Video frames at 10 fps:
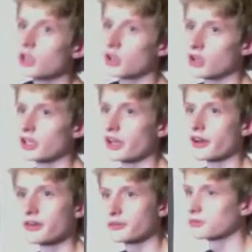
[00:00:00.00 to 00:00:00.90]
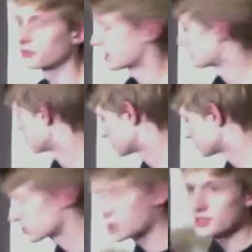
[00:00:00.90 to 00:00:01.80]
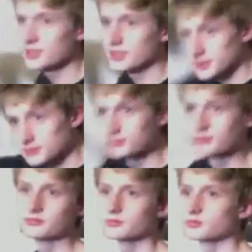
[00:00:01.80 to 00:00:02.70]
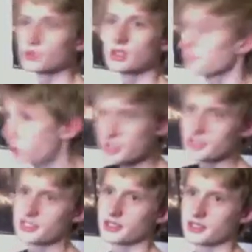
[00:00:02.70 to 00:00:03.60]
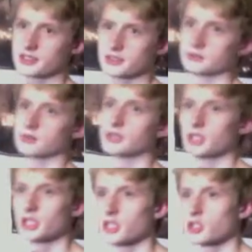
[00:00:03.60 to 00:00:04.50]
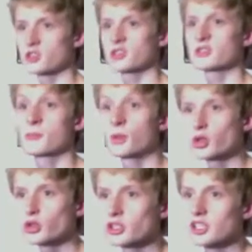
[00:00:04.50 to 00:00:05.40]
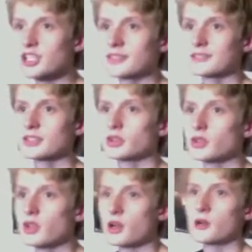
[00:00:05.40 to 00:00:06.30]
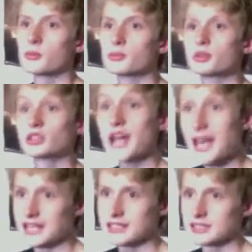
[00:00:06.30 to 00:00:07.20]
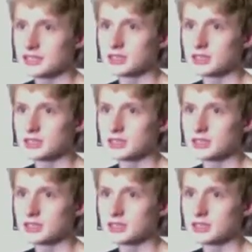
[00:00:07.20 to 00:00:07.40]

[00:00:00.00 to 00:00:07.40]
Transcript: Oh, yeah. That, of course it does. Of course it does. You're a spoiled little brat.